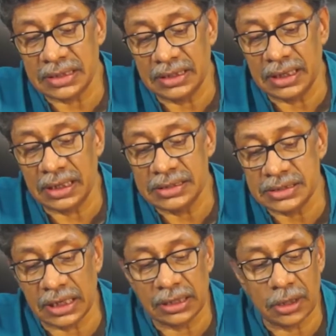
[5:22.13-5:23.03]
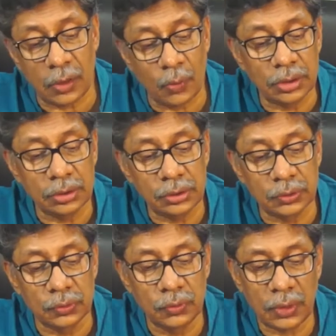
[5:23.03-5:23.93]
India and China want
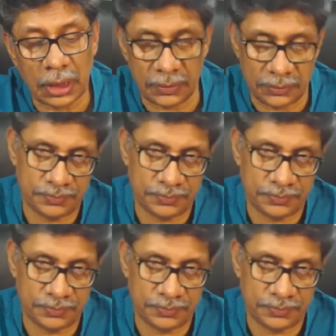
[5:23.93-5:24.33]
to have.